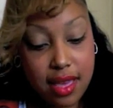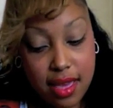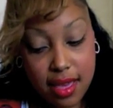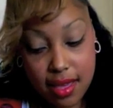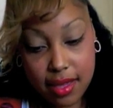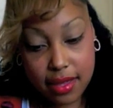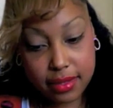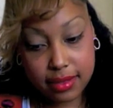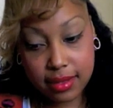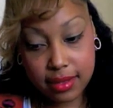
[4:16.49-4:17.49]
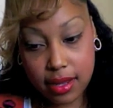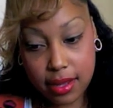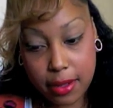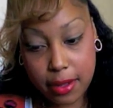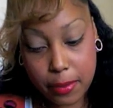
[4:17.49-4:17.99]
And
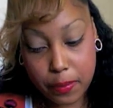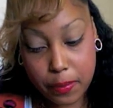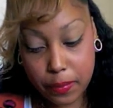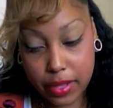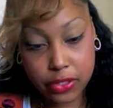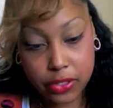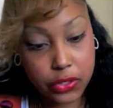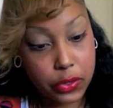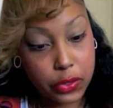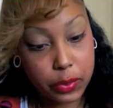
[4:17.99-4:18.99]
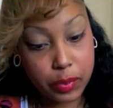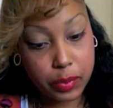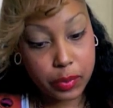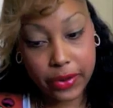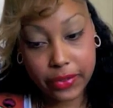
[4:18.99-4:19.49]
I'll show you the
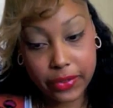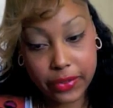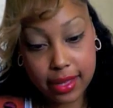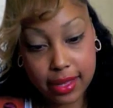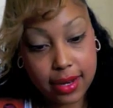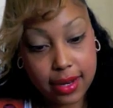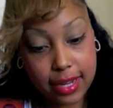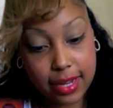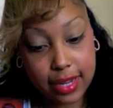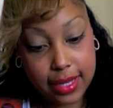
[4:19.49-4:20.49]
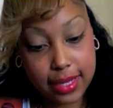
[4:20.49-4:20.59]
part that I kind of liked.